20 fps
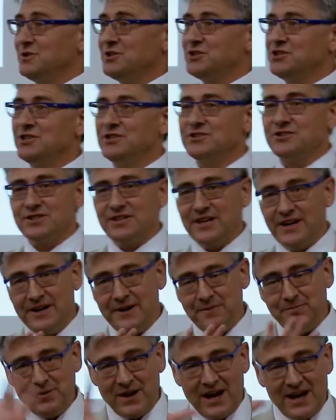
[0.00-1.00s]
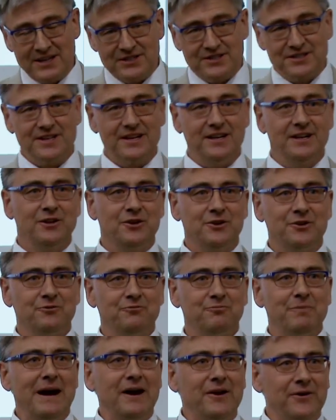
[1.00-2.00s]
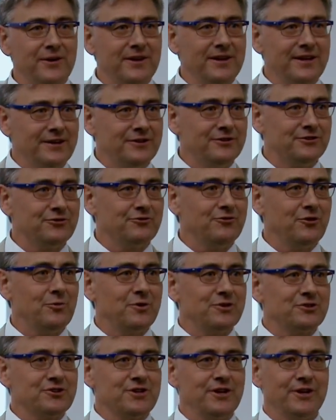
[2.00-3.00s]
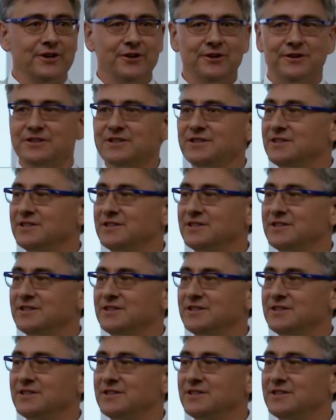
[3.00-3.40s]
which is, has a lot of parallels for what's going on